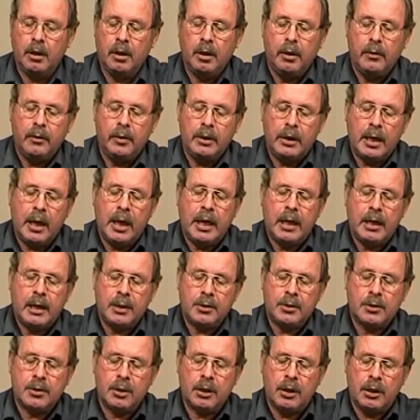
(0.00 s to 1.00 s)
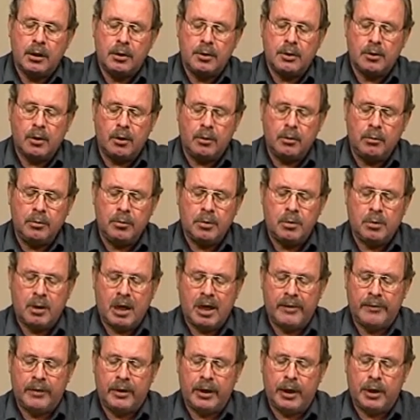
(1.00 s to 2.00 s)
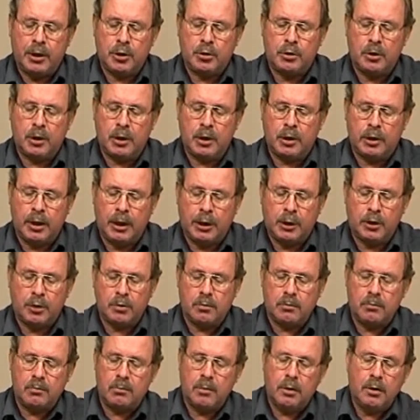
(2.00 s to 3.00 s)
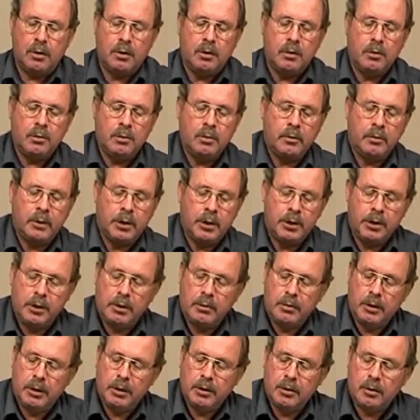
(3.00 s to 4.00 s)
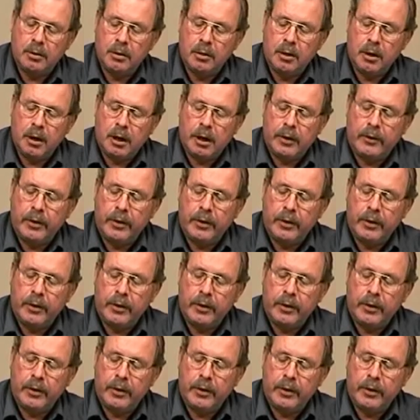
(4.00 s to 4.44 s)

The ASCs also have an extra connection to this unit, and